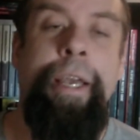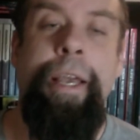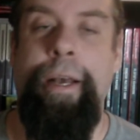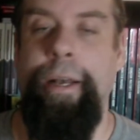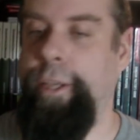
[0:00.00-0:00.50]

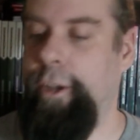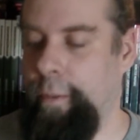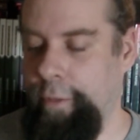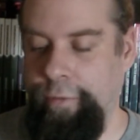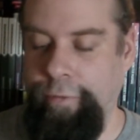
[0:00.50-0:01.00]

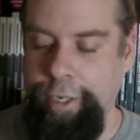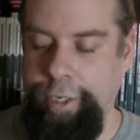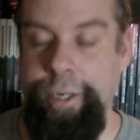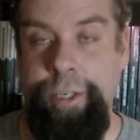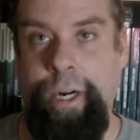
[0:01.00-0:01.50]
The fights are
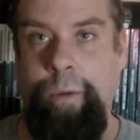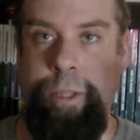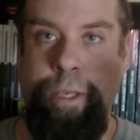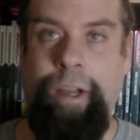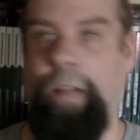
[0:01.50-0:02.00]
going to start with
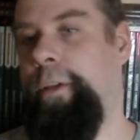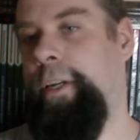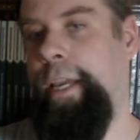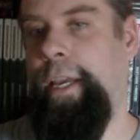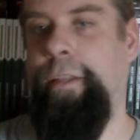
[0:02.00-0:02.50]
the
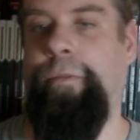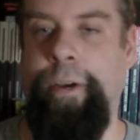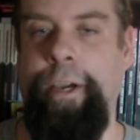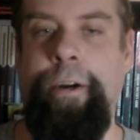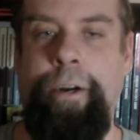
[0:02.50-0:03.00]
goblin and the
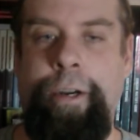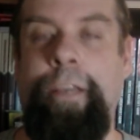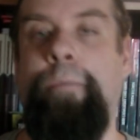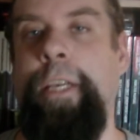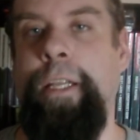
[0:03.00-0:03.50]
fighter
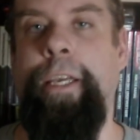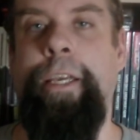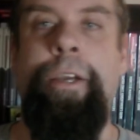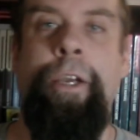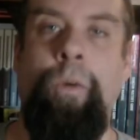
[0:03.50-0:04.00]
in melee,
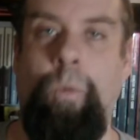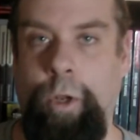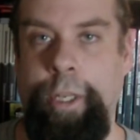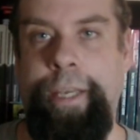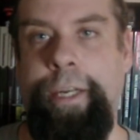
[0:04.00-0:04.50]

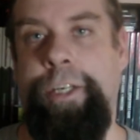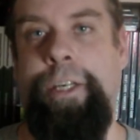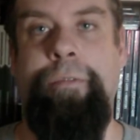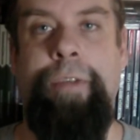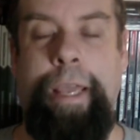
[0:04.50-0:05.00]
rolling
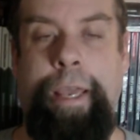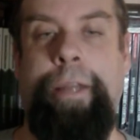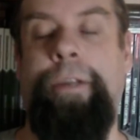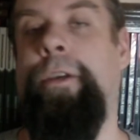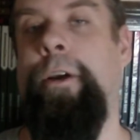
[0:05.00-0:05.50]
initiative,
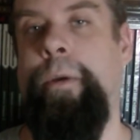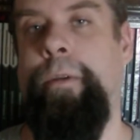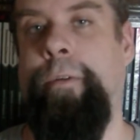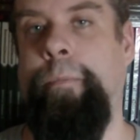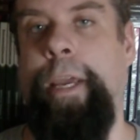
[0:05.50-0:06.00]
and going
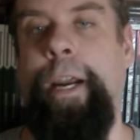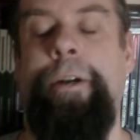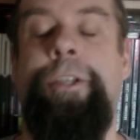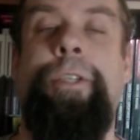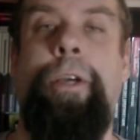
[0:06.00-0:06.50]
from there.
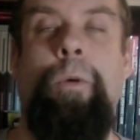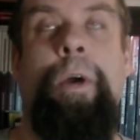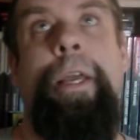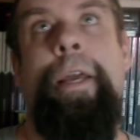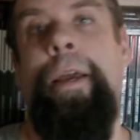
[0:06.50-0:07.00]
So,
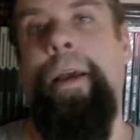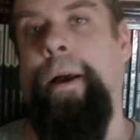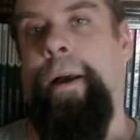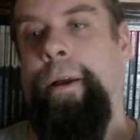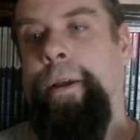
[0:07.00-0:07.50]

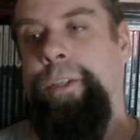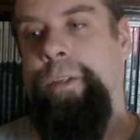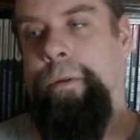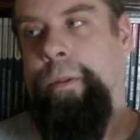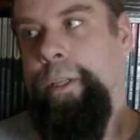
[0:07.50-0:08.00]

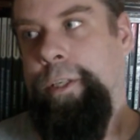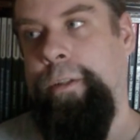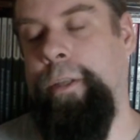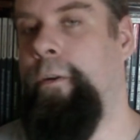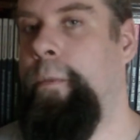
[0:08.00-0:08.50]
the
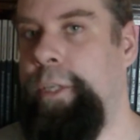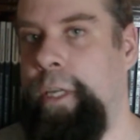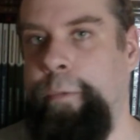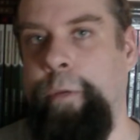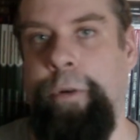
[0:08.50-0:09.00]
equipment's
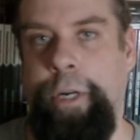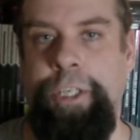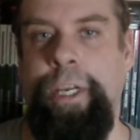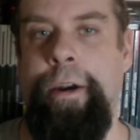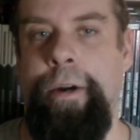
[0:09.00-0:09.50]
going to be pretty
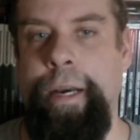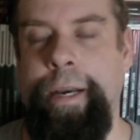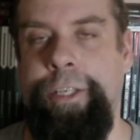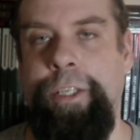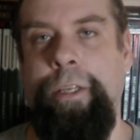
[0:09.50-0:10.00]
standardized.